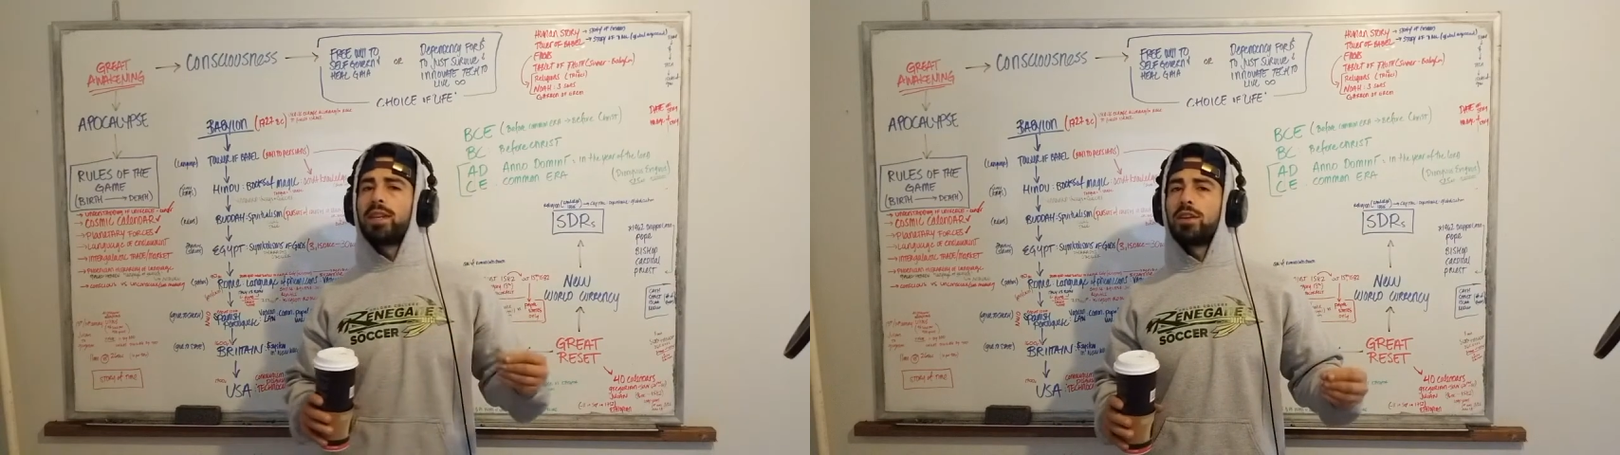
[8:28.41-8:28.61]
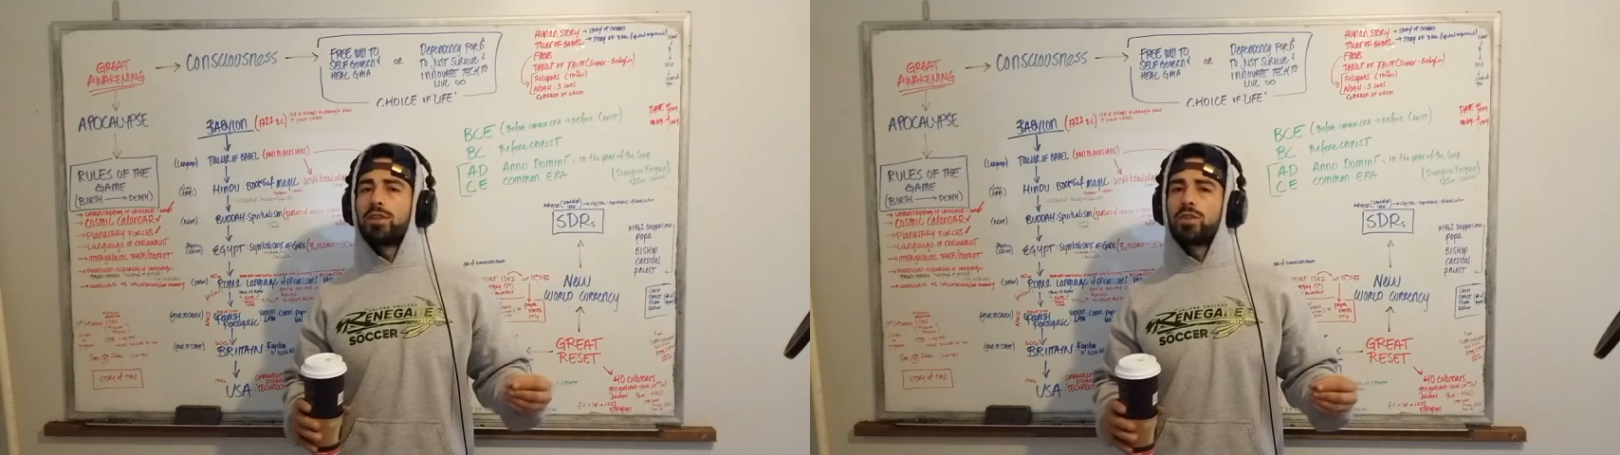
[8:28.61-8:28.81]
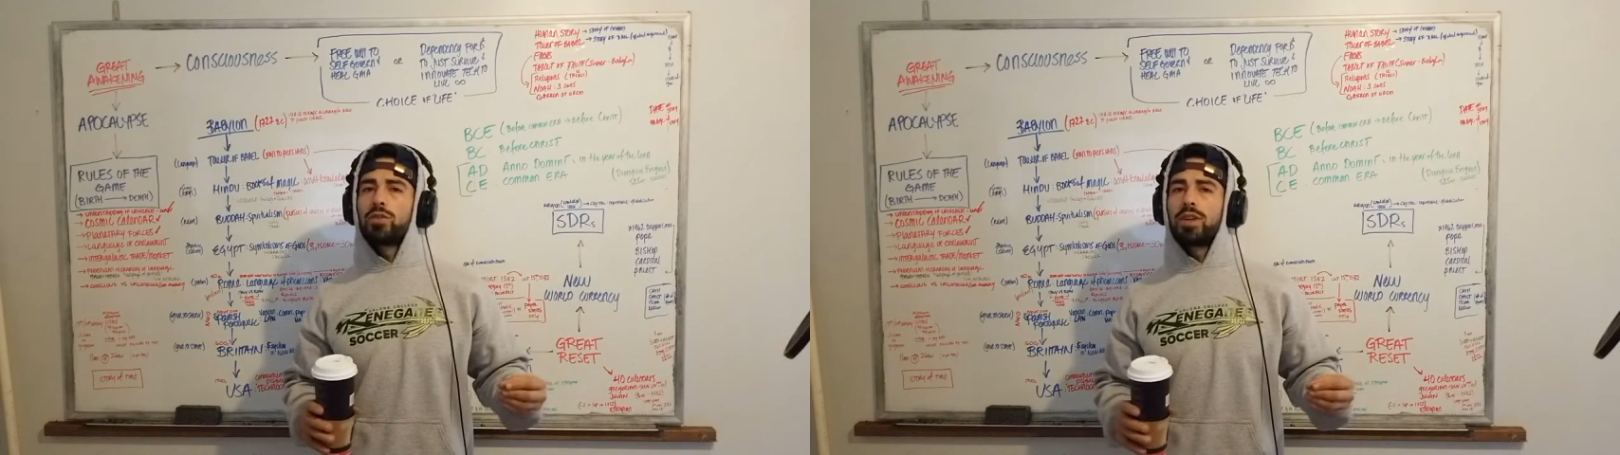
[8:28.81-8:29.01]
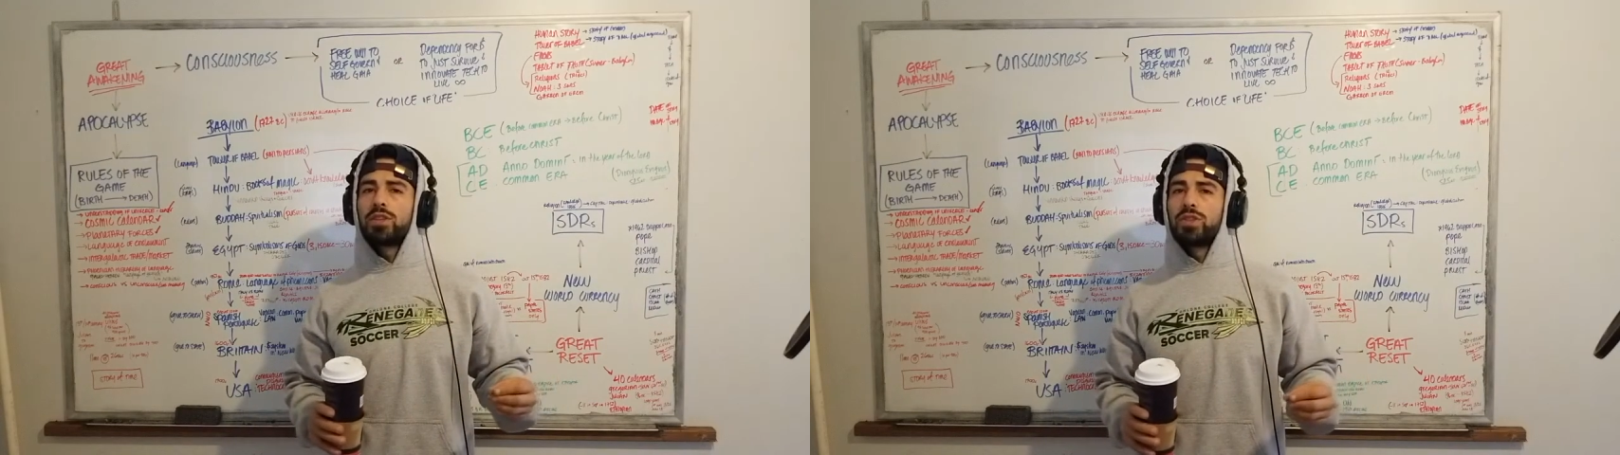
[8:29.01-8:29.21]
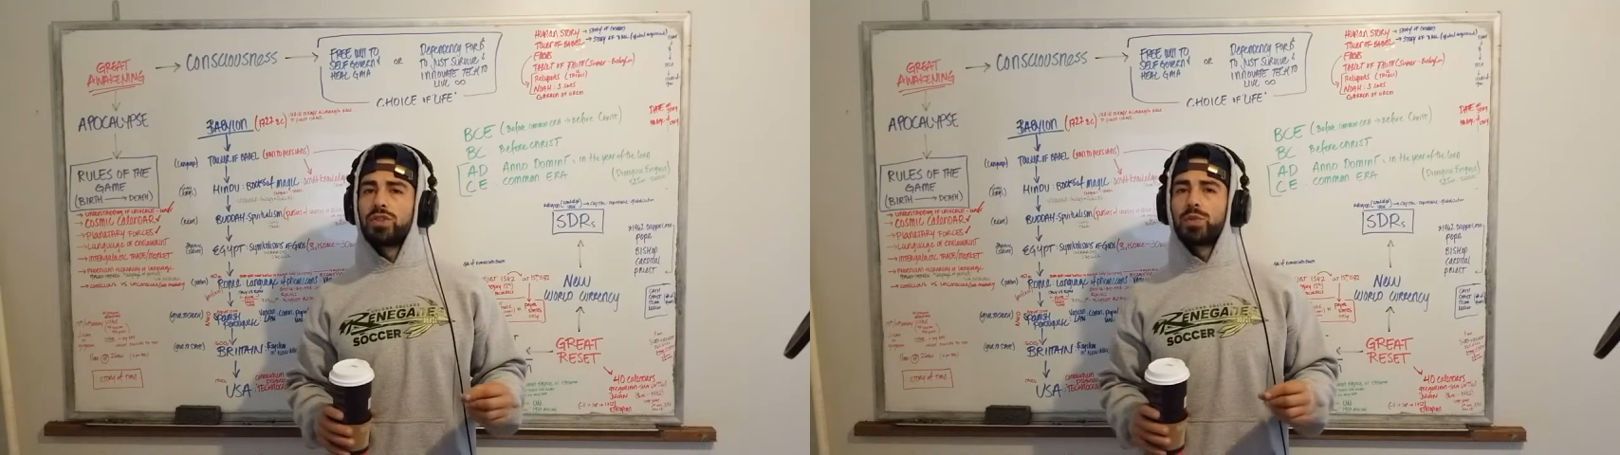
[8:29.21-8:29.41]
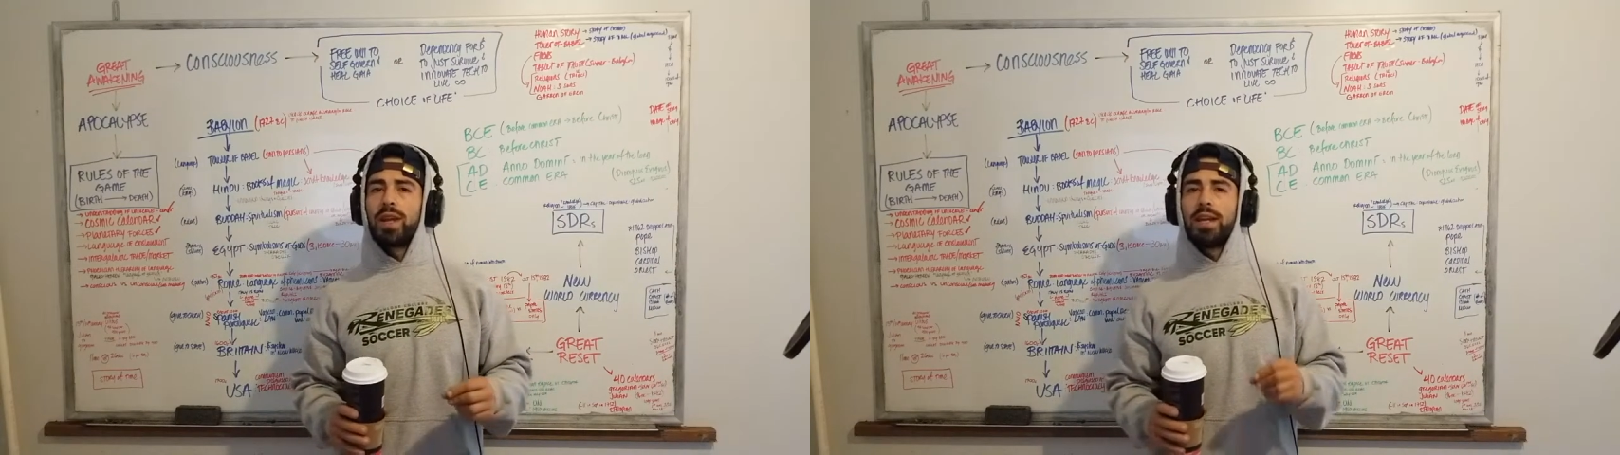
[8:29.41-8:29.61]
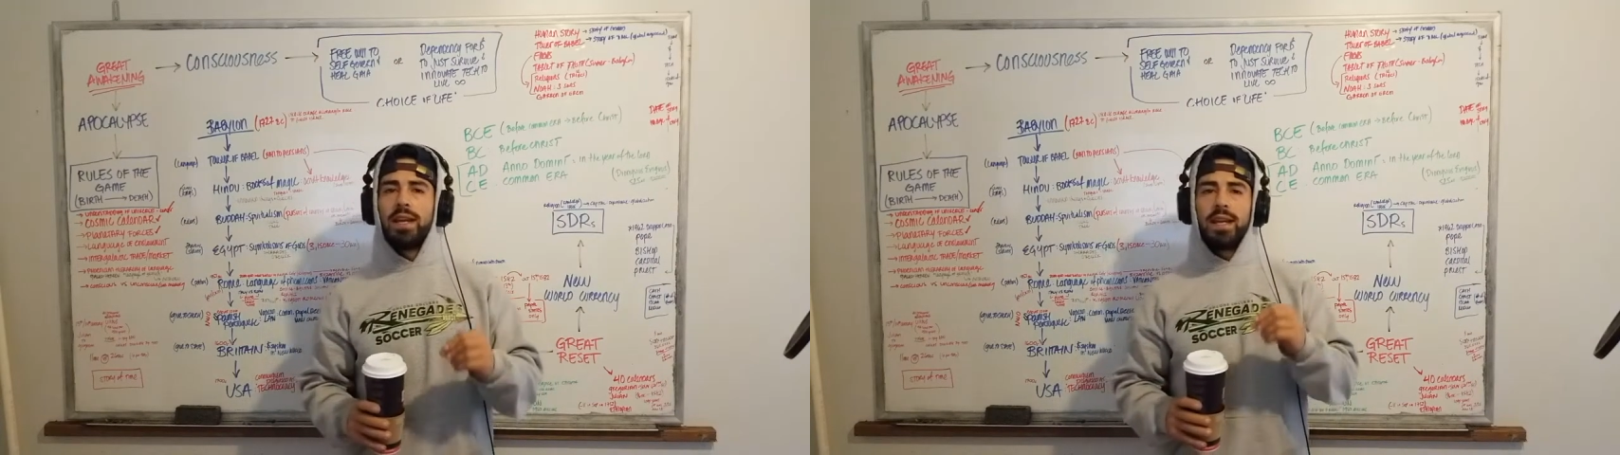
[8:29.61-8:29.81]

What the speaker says: other questions, right?